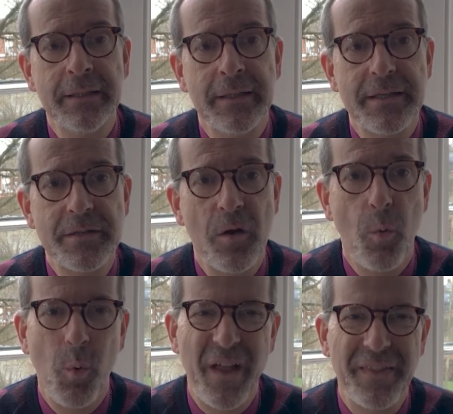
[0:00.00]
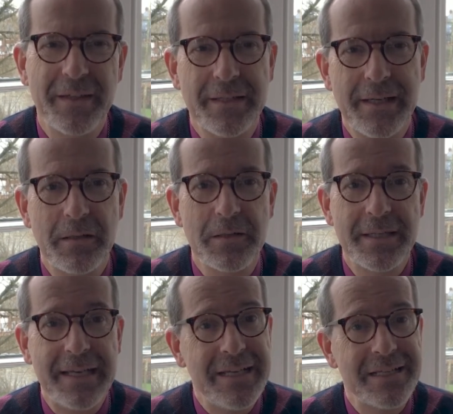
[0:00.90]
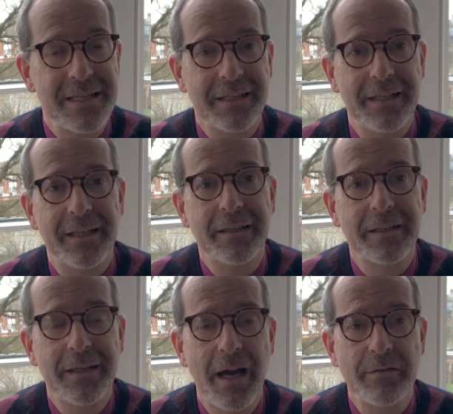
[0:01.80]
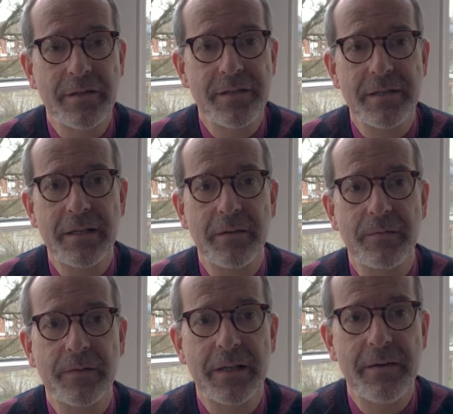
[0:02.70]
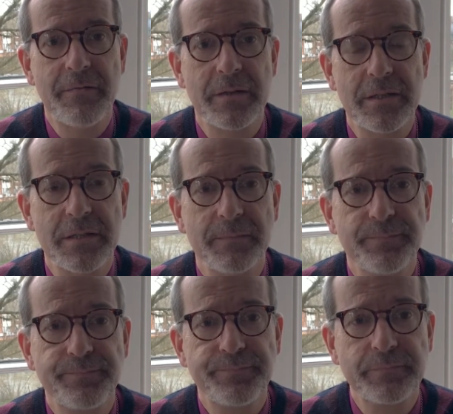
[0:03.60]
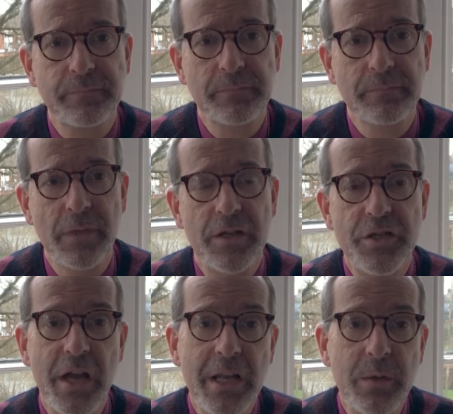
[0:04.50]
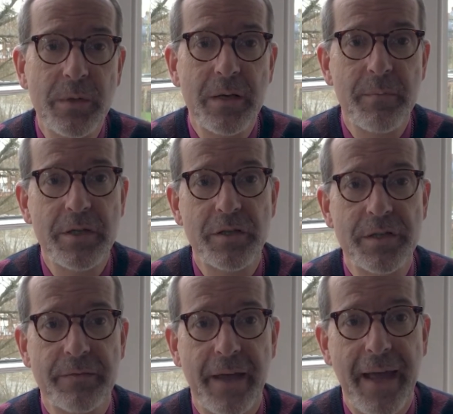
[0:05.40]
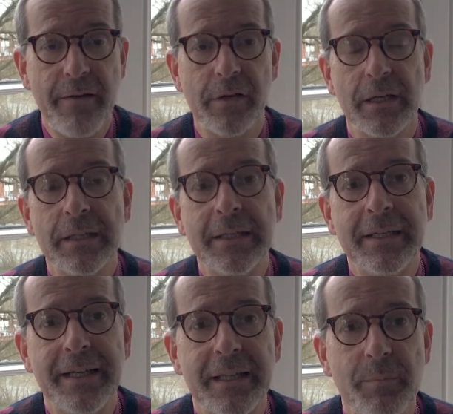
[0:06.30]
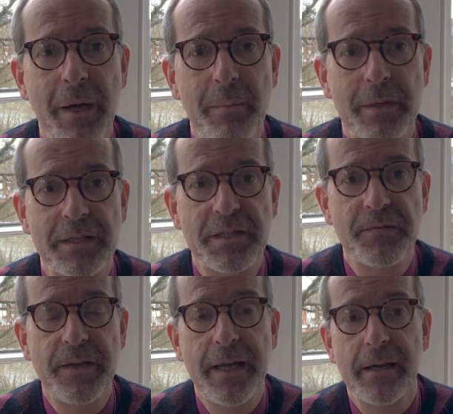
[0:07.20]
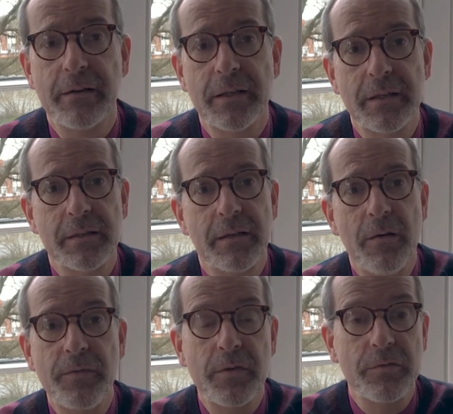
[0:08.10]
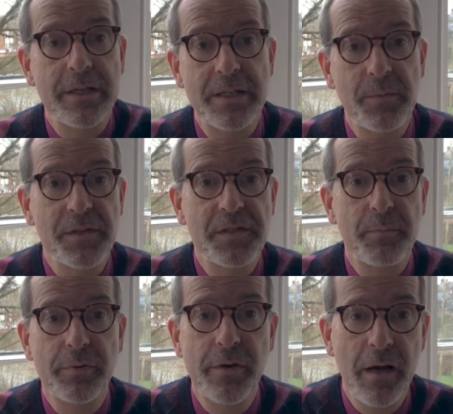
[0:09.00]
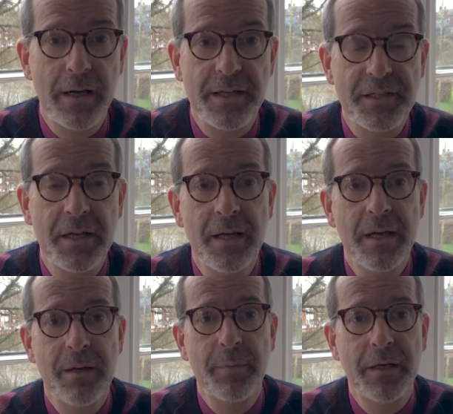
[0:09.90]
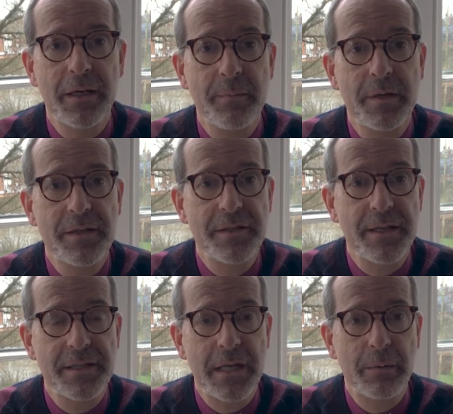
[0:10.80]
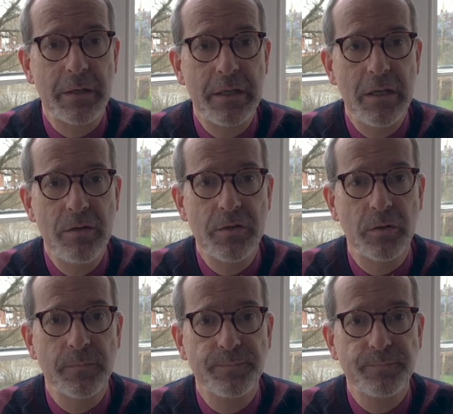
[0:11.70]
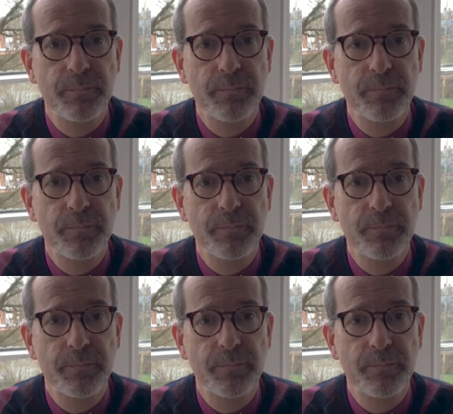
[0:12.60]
is not one that deals easily in the currency of forgiveness. Genuine admissions of error in the public sphere are often greeted with surprise, partly because they're so unusual.